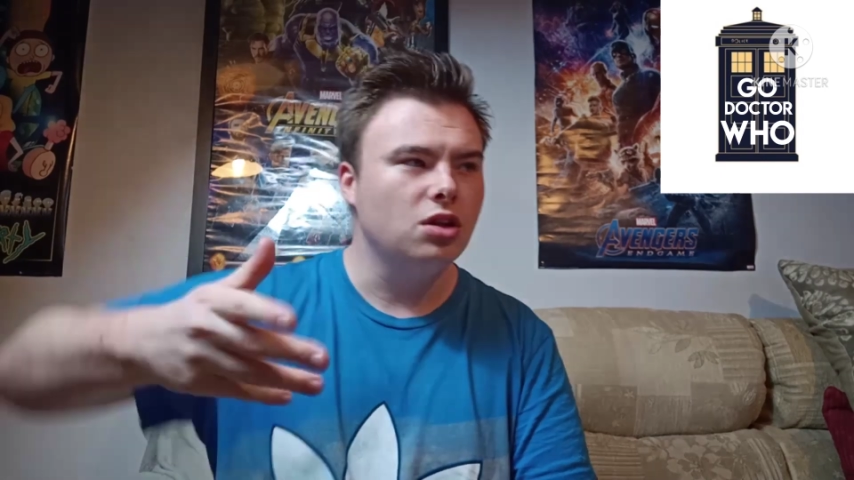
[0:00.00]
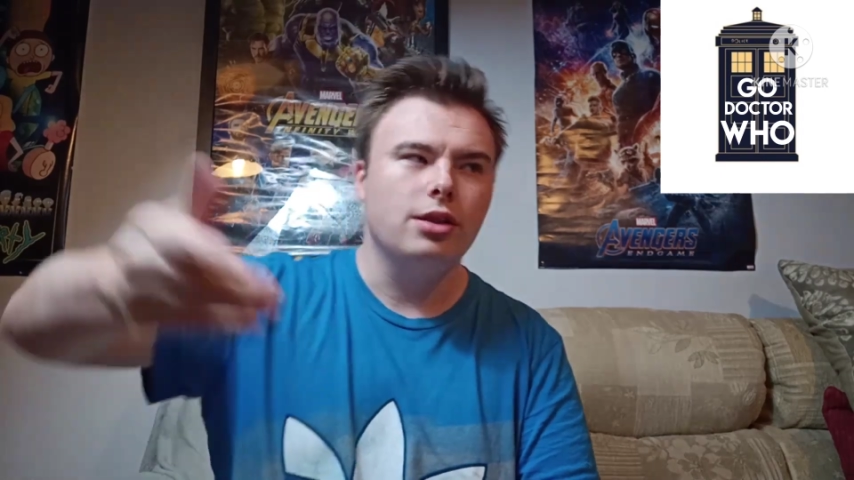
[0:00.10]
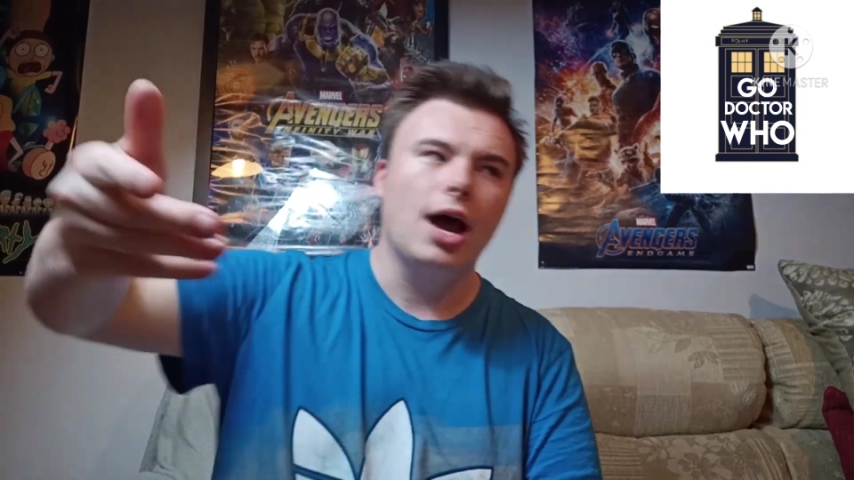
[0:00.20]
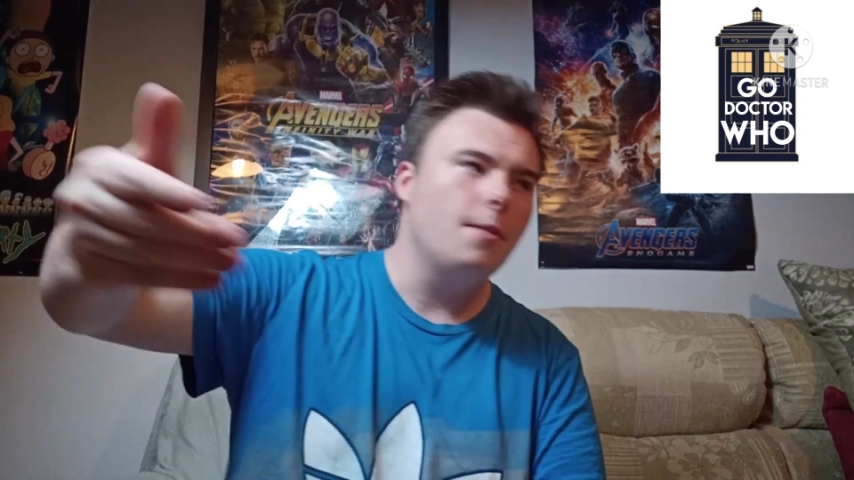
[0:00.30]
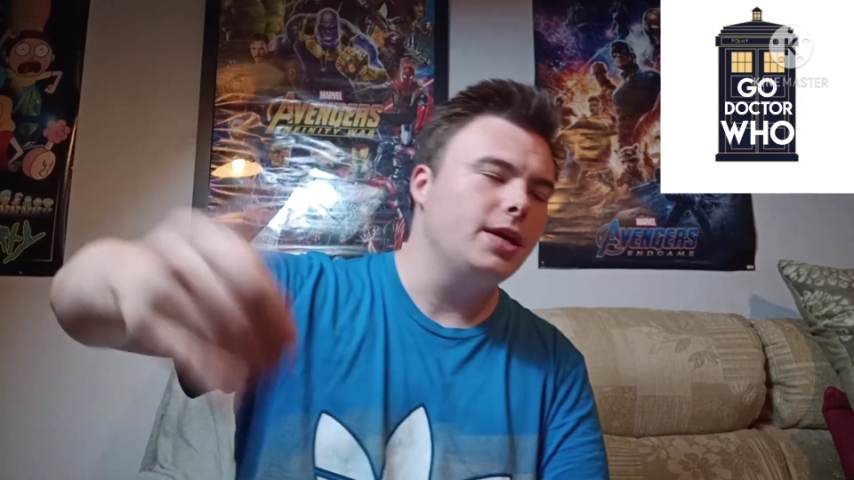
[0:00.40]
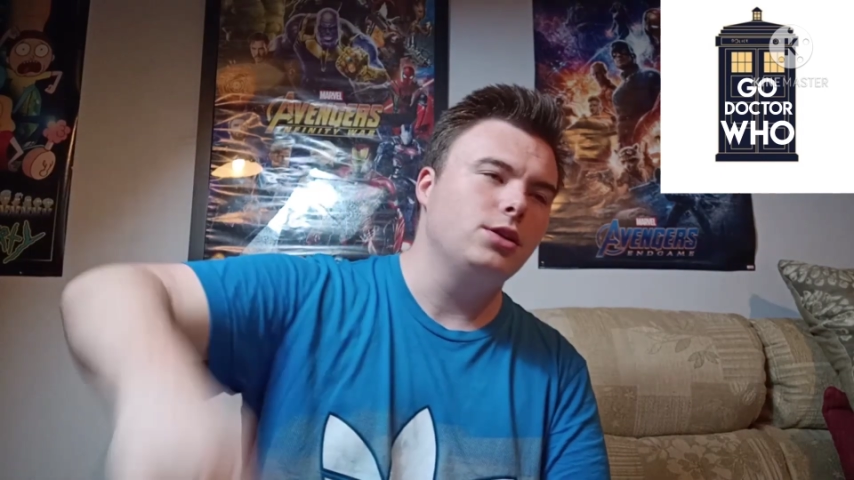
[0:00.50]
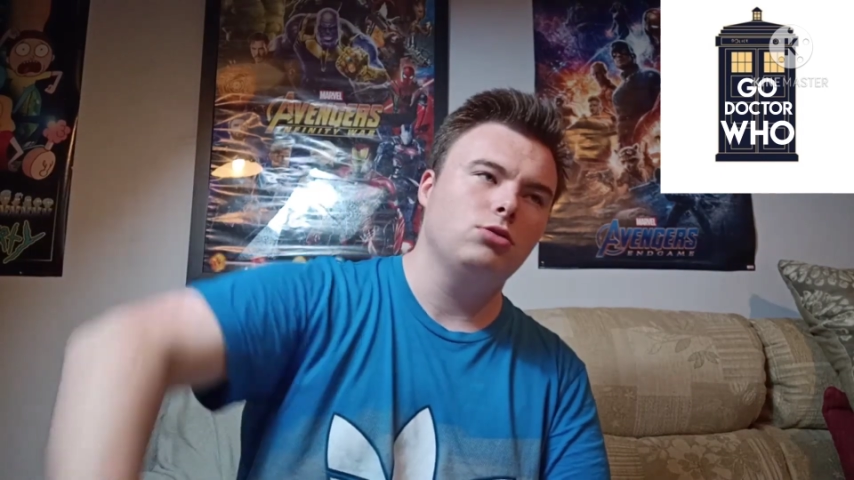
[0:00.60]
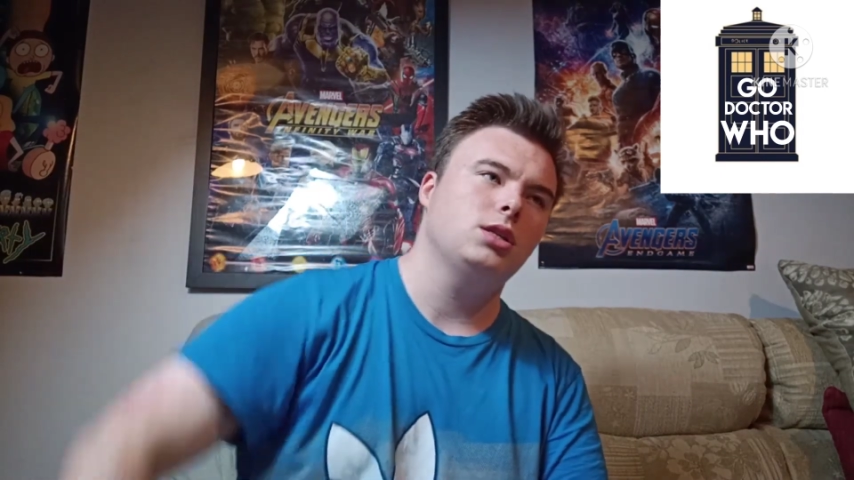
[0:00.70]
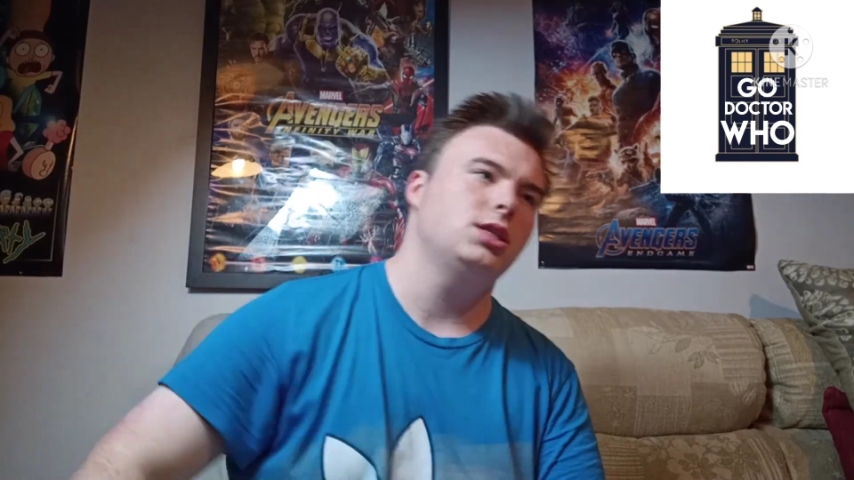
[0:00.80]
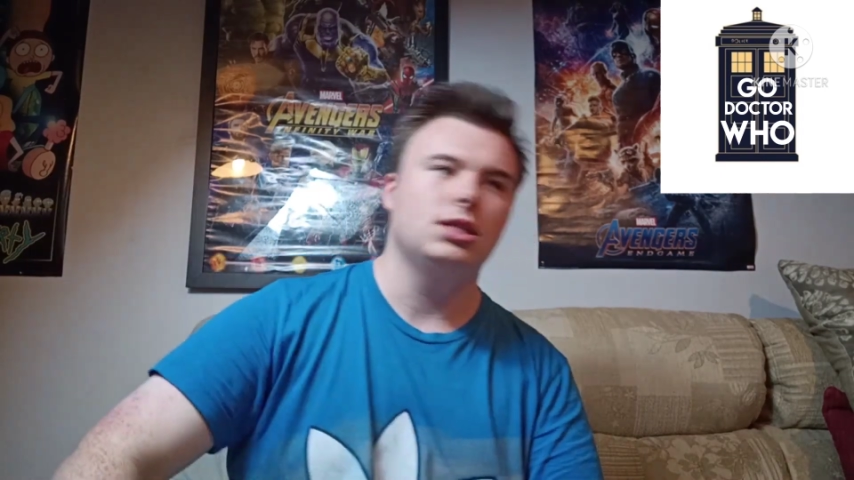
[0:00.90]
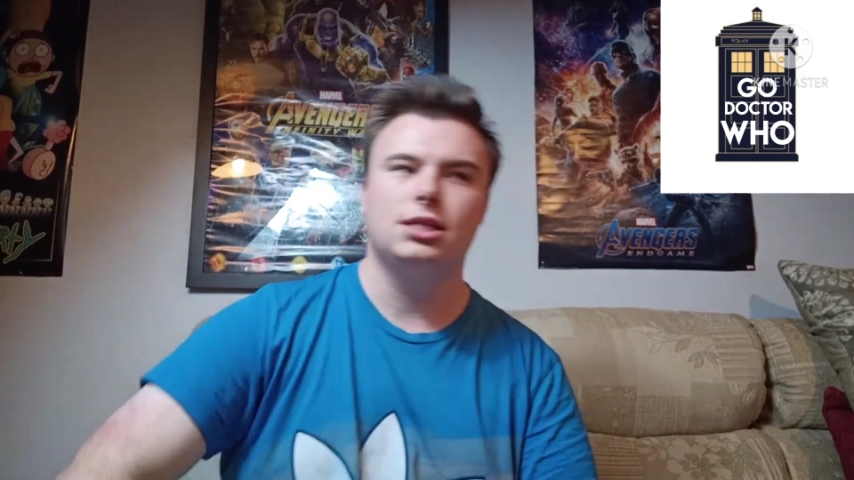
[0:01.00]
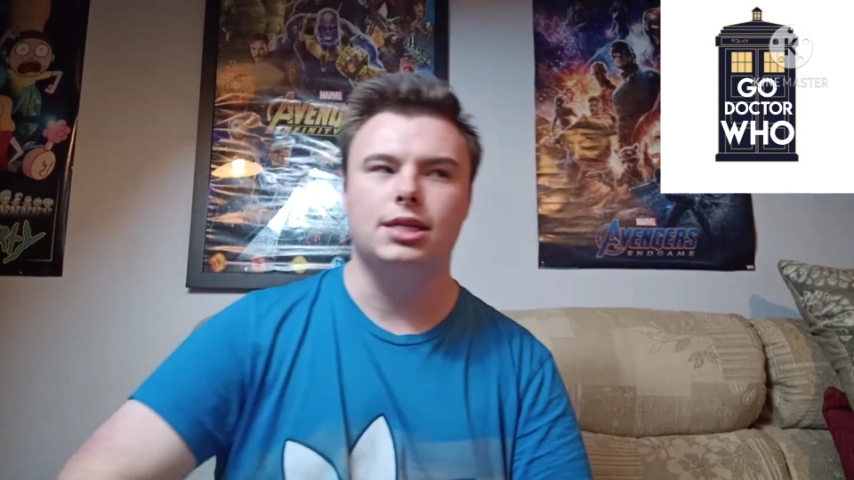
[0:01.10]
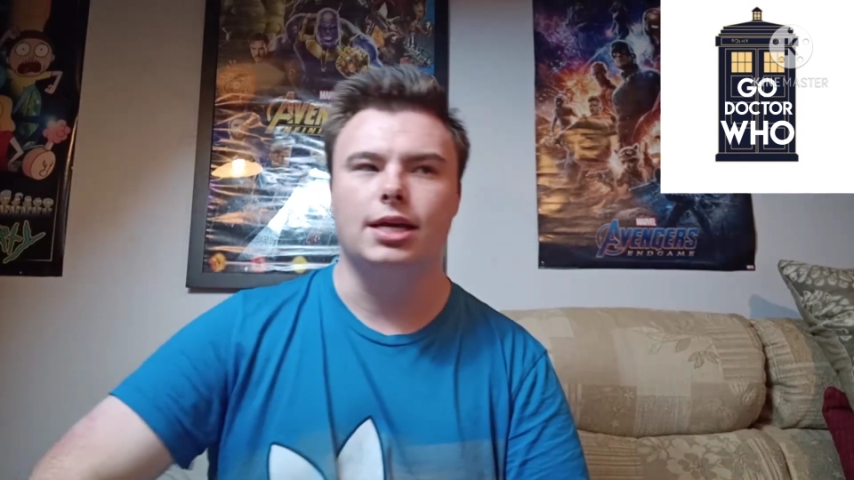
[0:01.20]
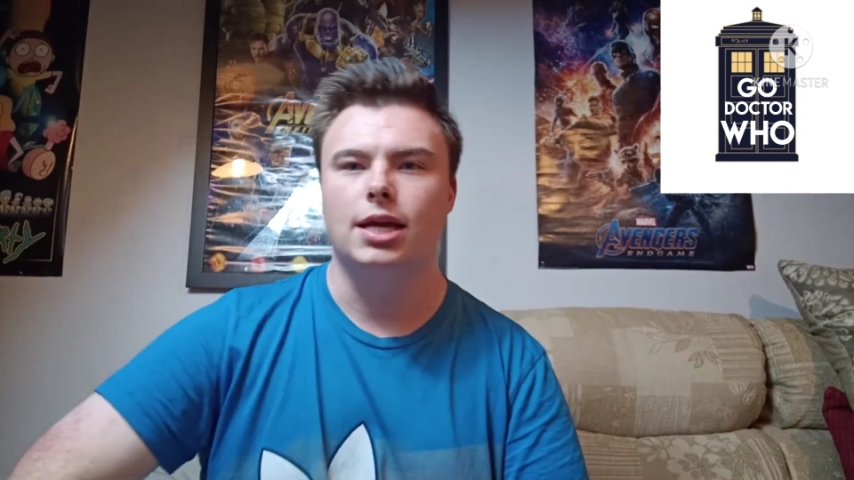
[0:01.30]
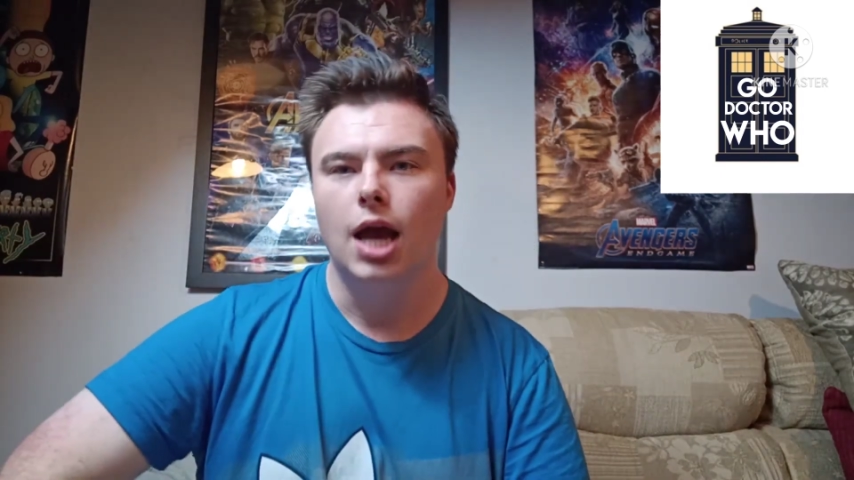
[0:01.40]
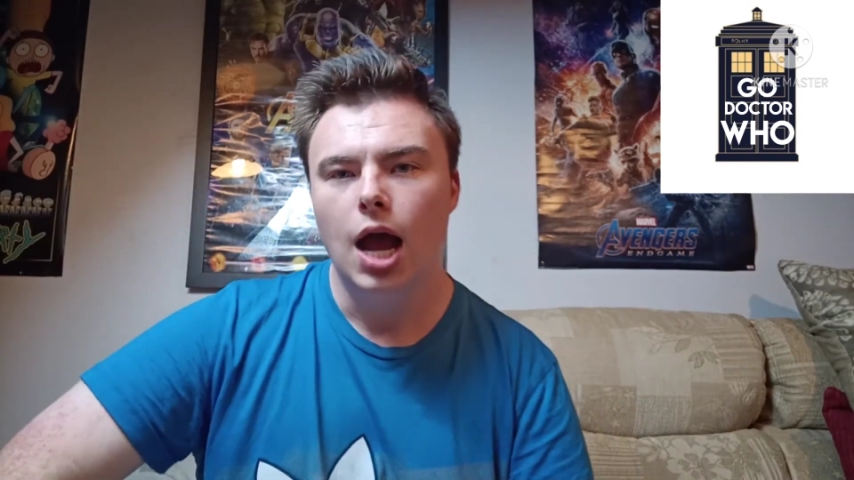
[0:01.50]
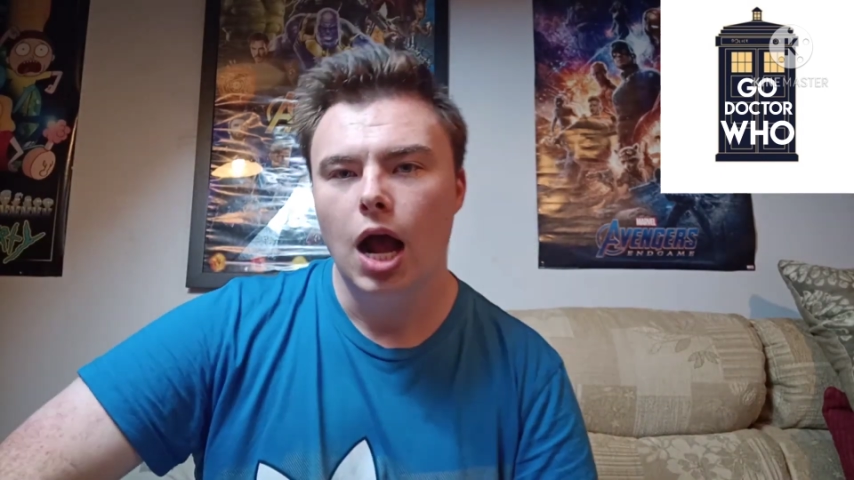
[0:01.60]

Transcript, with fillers: so that'll be interesting to see.